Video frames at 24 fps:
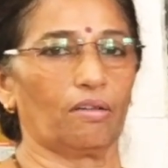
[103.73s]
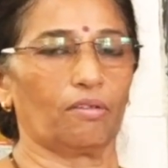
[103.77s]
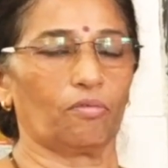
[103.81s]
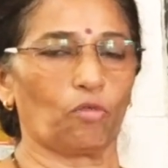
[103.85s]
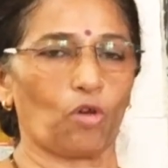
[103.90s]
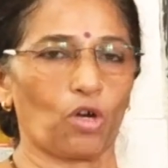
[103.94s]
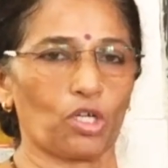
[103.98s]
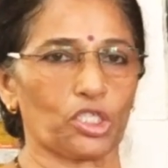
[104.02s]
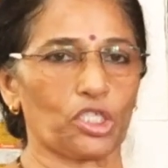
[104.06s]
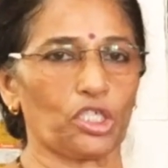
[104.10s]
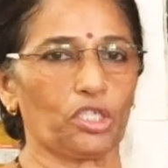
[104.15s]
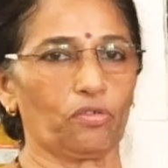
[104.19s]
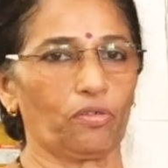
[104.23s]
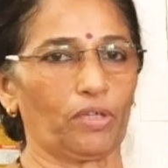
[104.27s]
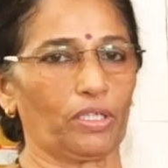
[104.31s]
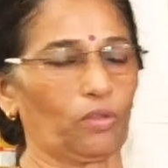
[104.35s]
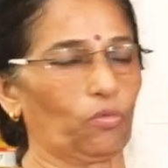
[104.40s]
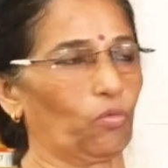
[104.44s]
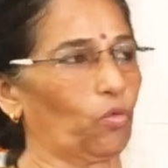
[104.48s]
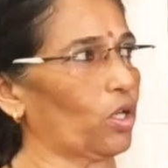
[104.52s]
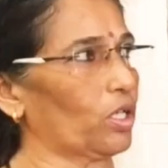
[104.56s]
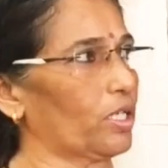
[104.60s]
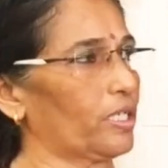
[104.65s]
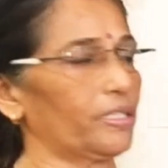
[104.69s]
wash it
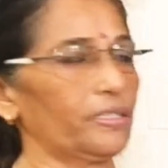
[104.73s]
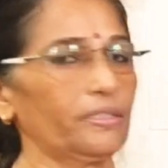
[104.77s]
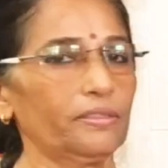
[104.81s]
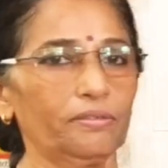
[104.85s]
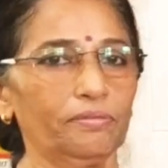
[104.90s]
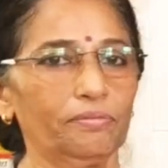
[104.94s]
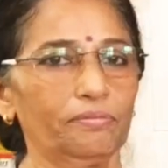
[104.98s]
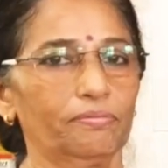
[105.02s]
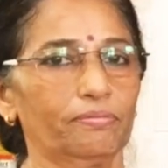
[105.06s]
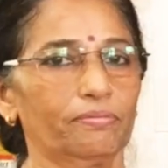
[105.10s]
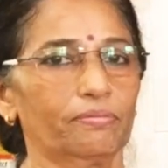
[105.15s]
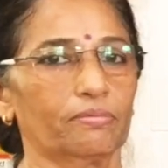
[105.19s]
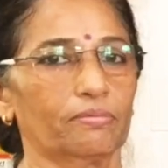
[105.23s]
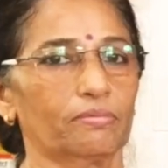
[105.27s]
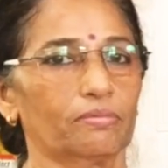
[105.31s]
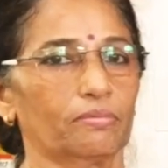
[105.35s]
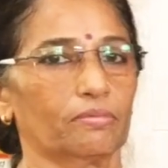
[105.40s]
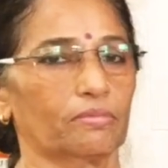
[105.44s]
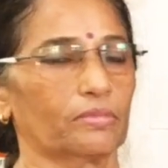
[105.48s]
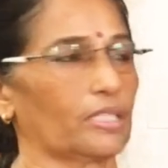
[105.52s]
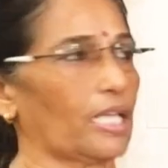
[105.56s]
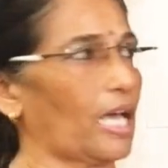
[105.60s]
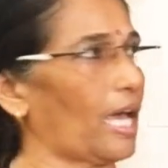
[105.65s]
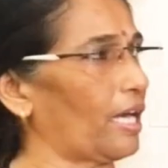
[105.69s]
with water
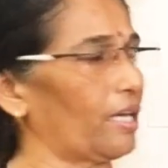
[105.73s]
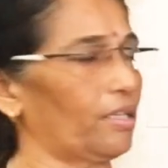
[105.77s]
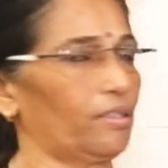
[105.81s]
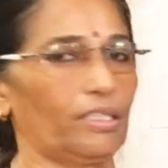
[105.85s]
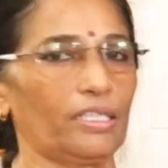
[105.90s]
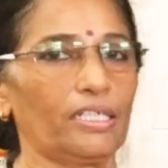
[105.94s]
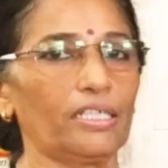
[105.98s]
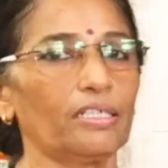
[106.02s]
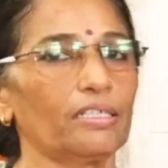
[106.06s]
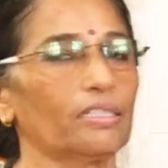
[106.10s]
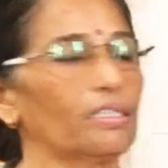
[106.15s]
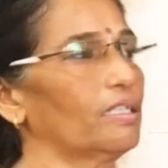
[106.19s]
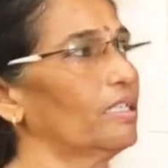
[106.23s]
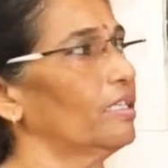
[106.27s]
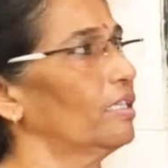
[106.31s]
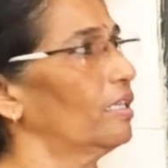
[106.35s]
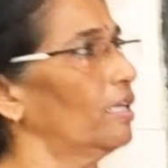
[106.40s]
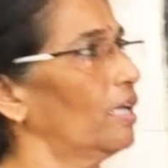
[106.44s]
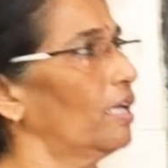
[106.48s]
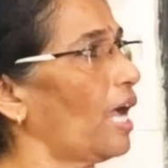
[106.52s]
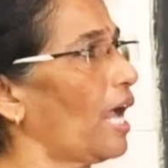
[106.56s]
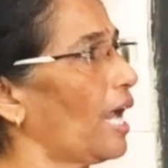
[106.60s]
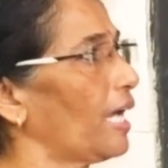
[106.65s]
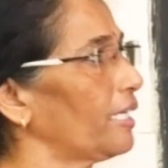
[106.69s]
thoroughly,
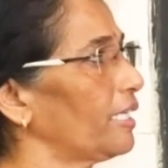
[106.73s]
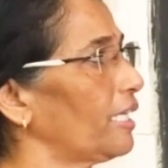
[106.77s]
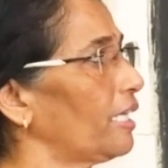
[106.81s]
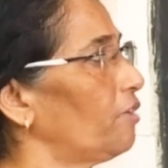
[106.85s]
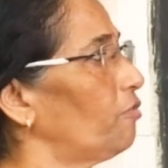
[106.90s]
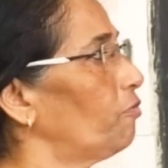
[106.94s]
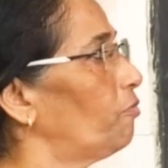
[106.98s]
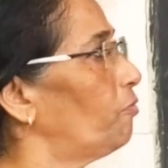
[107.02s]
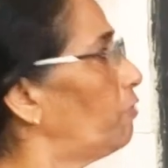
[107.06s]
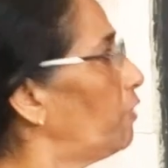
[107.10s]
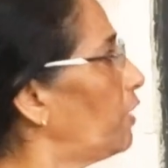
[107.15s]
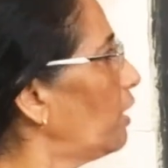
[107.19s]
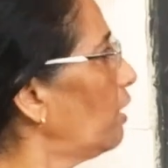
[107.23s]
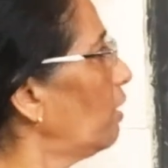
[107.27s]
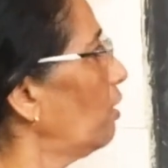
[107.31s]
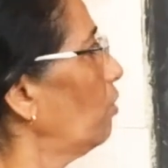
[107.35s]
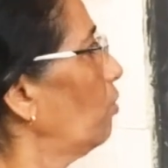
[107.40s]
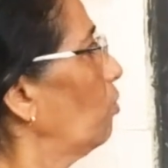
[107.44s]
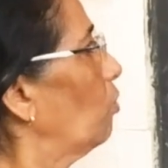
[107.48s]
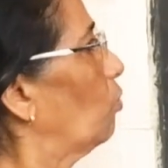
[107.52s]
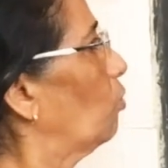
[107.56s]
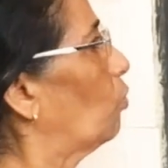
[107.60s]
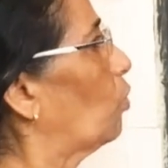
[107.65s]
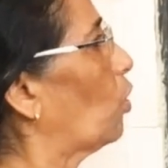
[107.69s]
and then fill